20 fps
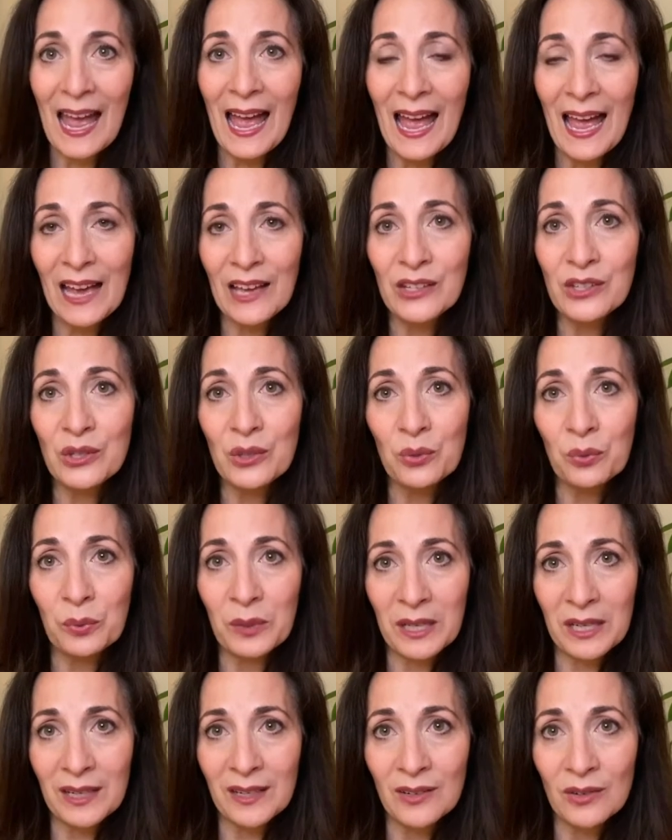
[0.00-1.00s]
As you
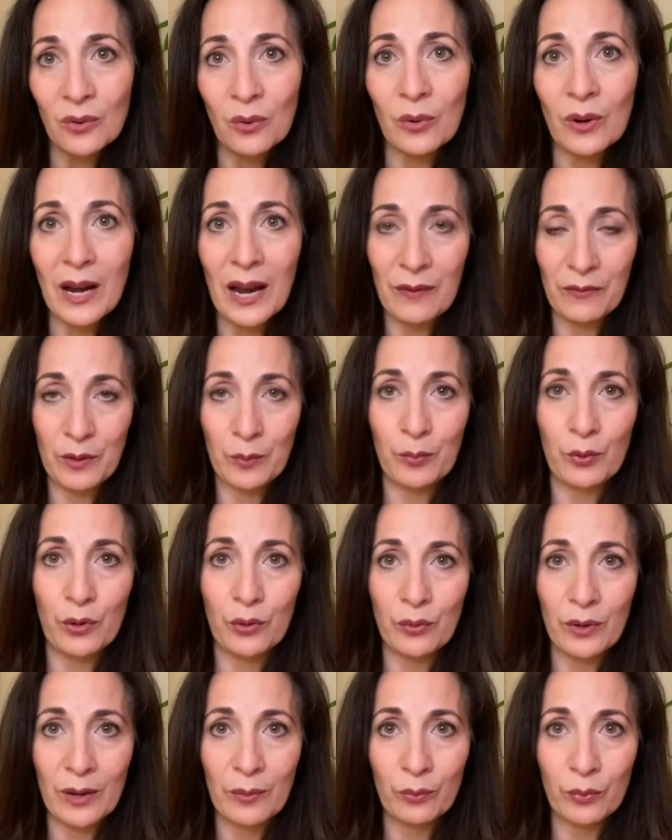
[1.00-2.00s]
read or have the
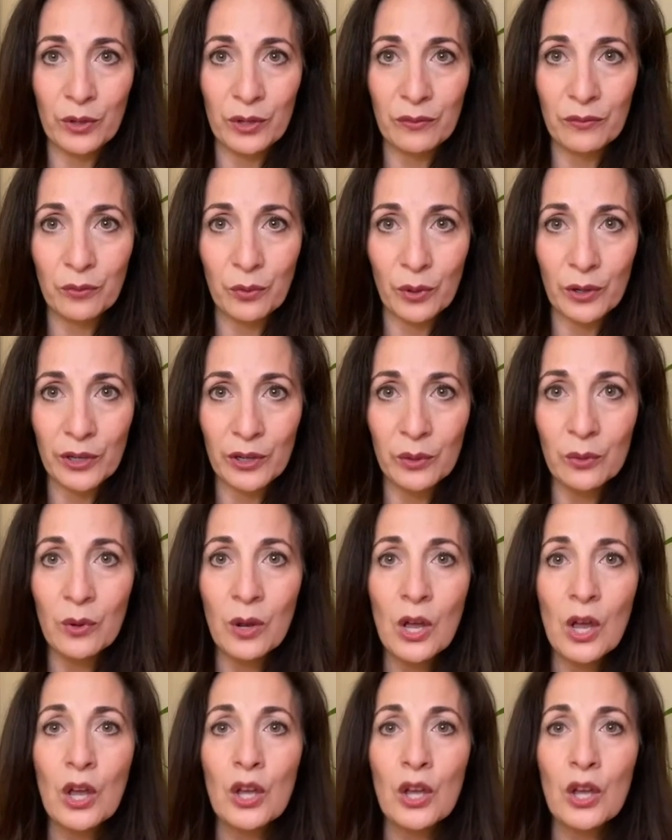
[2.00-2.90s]
program read for you,